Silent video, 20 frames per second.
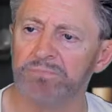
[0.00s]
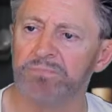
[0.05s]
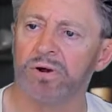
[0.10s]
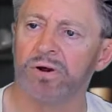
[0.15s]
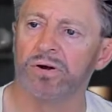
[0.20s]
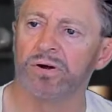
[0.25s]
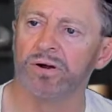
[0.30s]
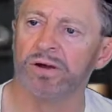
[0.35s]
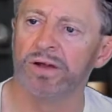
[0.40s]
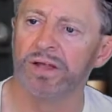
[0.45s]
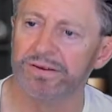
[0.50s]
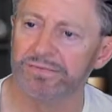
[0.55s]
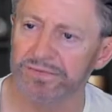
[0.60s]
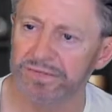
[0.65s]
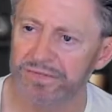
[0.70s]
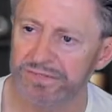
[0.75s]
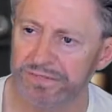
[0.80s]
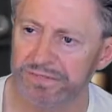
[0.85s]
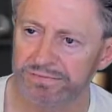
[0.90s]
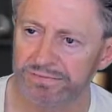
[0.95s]
blur
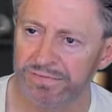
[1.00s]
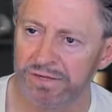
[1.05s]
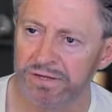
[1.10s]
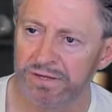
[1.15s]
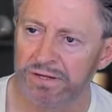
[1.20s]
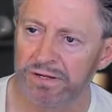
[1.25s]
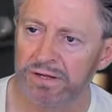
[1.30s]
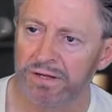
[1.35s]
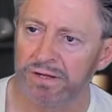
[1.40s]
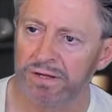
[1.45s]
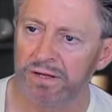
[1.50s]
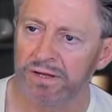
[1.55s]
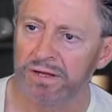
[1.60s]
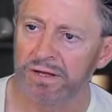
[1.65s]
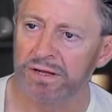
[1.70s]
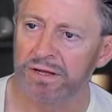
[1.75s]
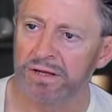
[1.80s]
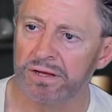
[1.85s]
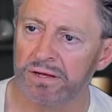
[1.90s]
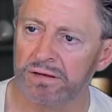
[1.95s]
levels.
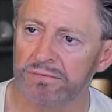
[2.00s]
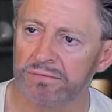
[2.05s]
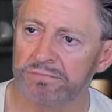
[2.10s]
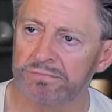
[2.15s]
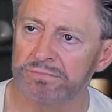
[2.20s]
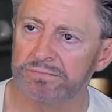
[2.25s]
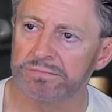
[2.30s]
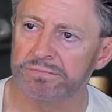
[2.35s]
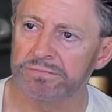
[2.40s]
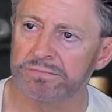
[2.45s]
That's